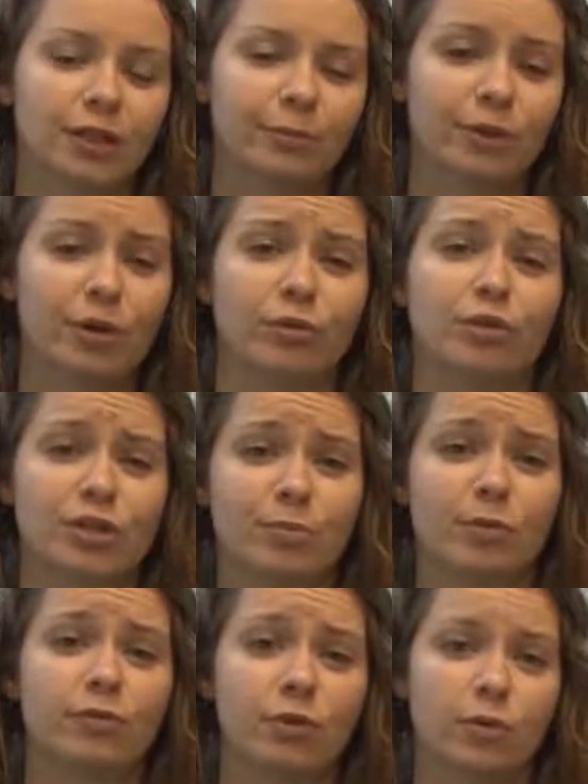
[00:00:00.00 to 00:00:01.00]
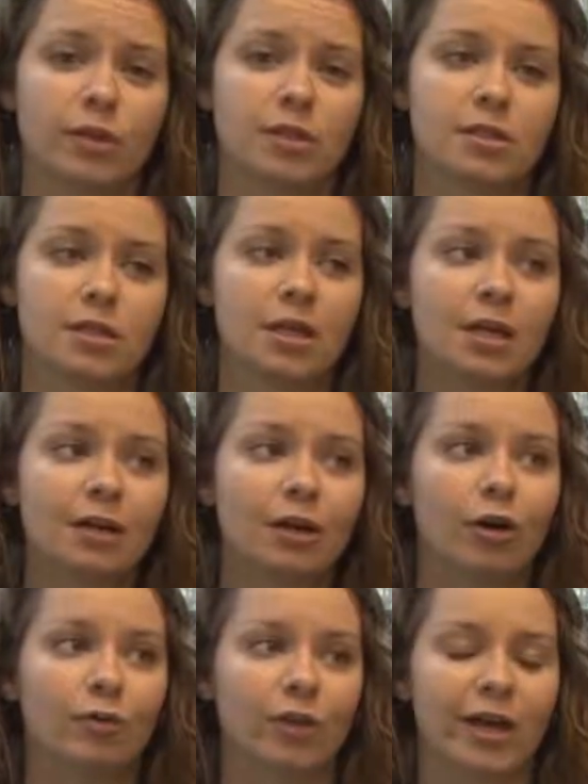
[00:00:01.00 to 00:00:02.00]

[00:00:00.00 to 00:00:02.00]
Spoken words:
and ownership over one's own